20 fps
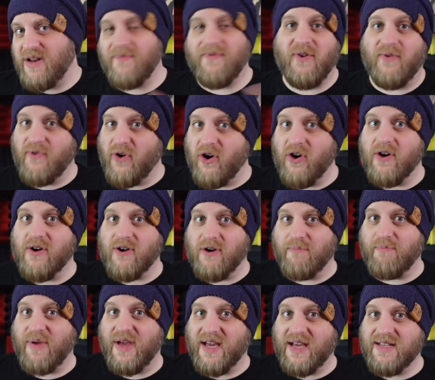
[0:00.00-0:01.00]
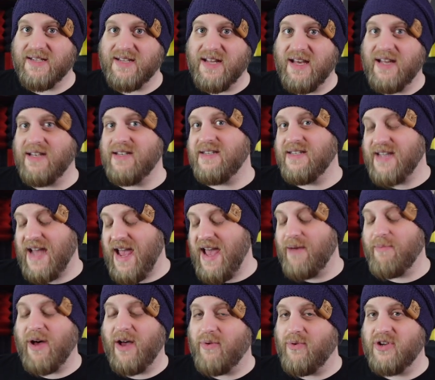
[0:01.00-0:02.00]
if you've heard her biggest hit,
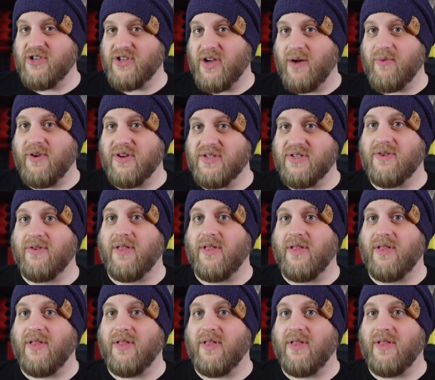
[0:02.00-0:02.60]
Damn, I Wish I Was Your